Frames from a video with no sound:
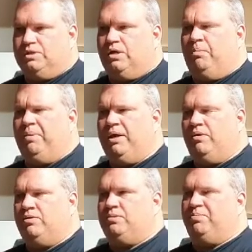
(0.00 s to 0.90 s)
it
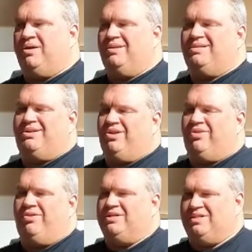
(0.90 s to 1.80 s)
appears, but it's only
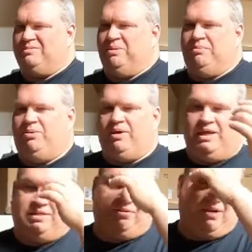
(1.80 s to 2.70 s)
36 people
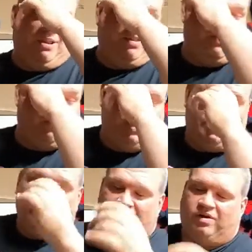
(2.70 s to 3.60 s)
answered out of
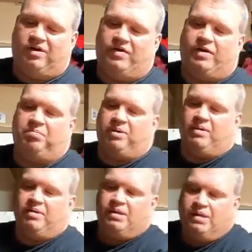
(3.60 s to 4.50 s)
3,700.
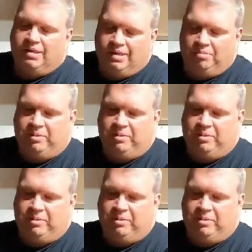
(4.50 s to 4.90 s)
But it